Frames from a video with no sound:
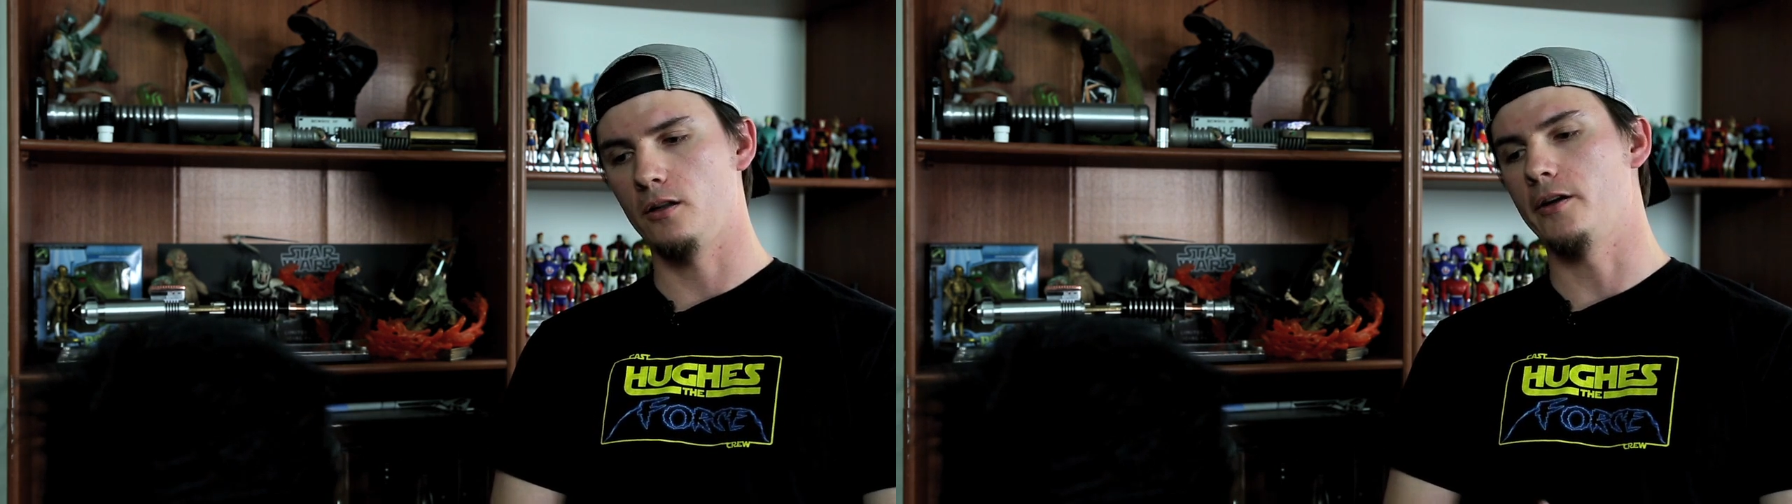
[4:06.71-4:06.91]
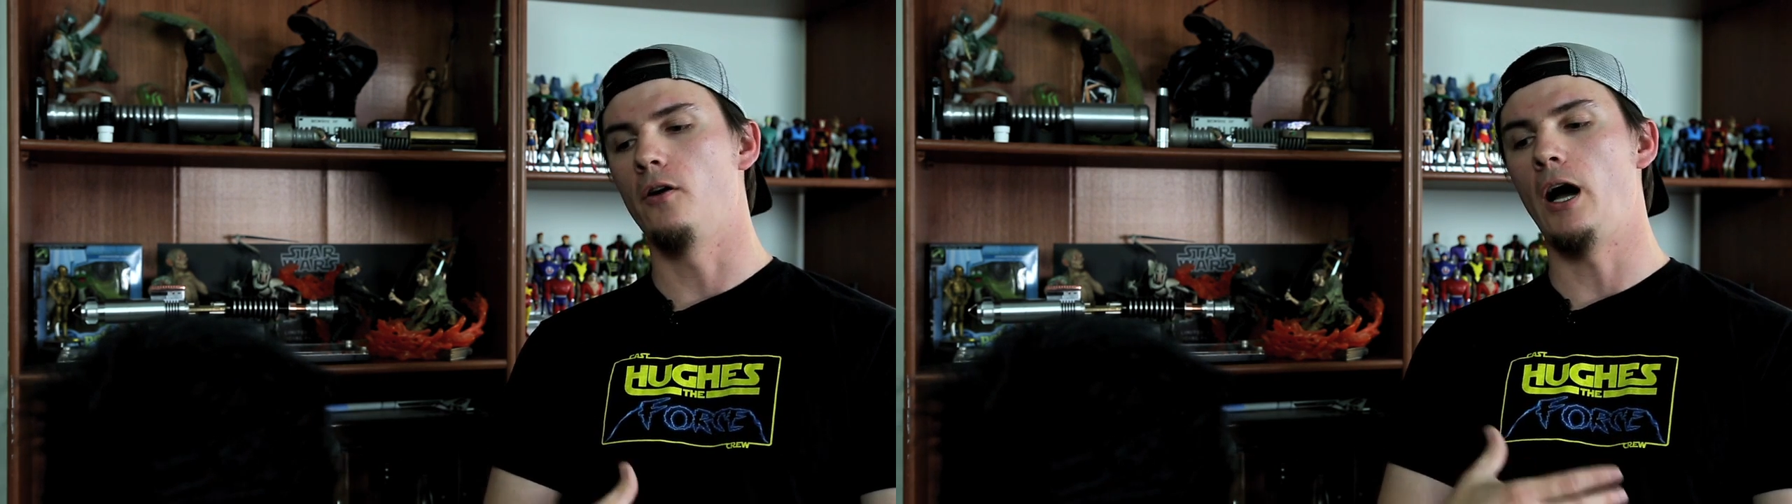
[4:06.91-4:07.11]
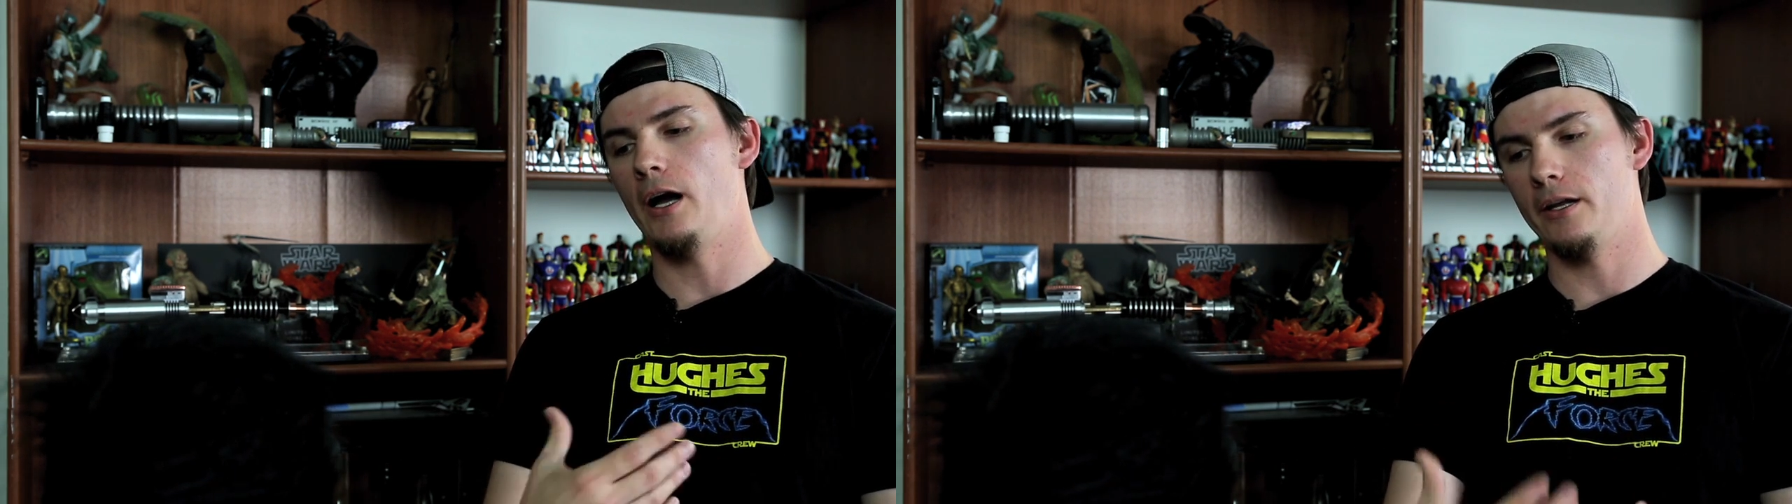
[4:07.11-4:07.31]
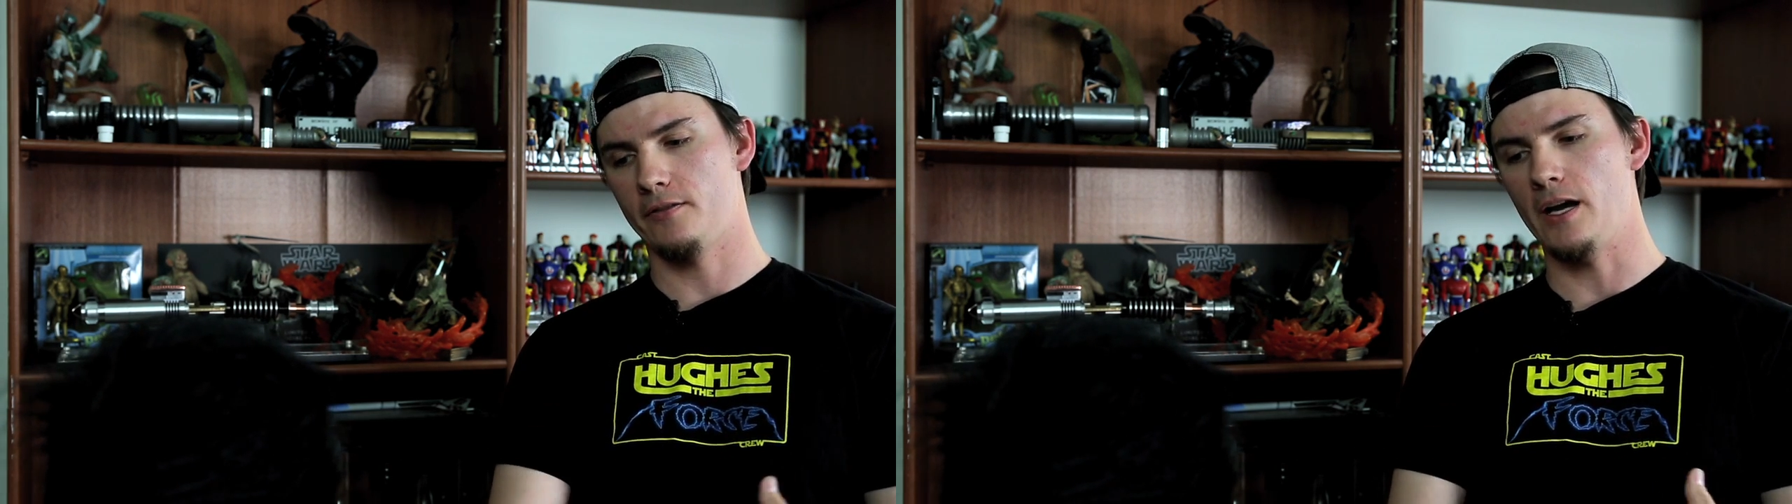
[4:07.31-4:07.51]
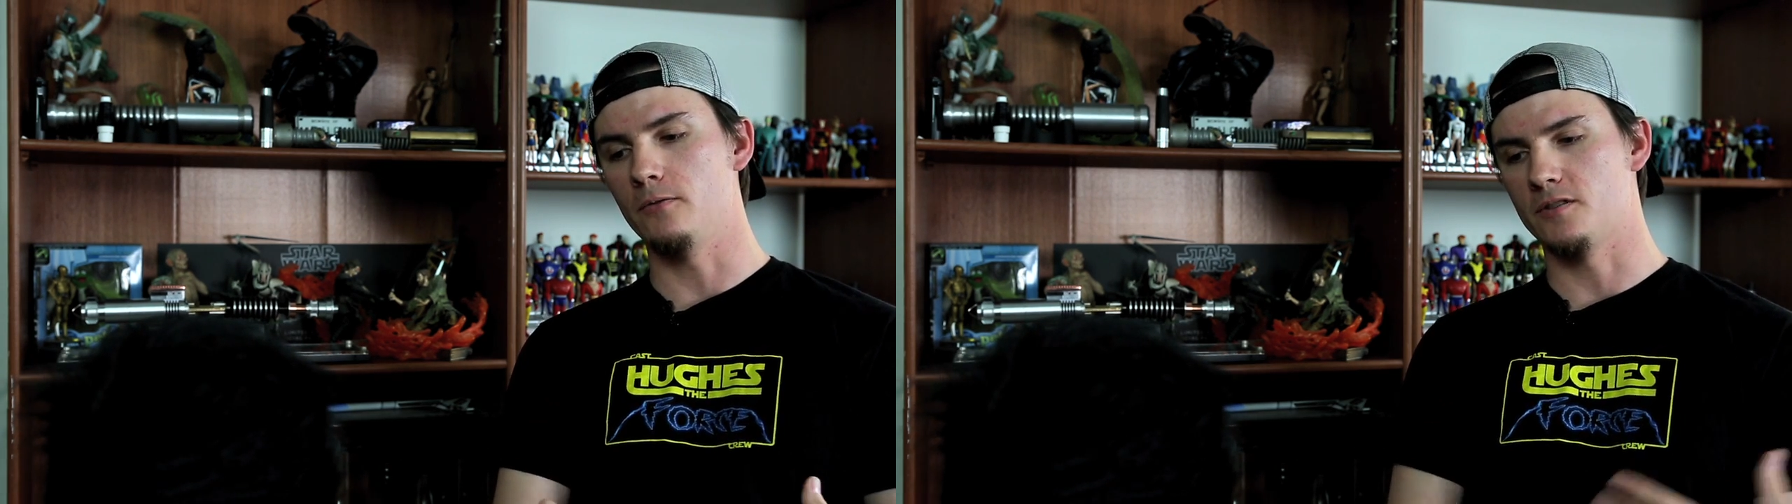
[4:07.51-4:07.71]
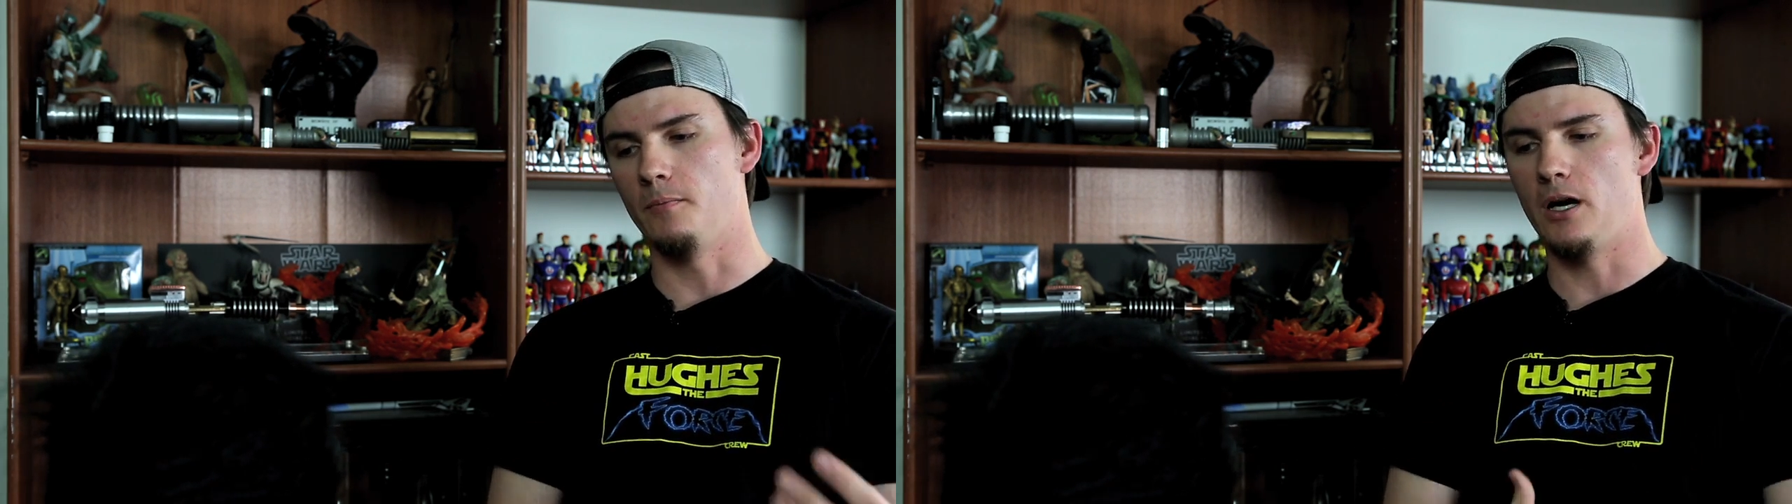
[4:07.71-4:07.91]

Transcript: That was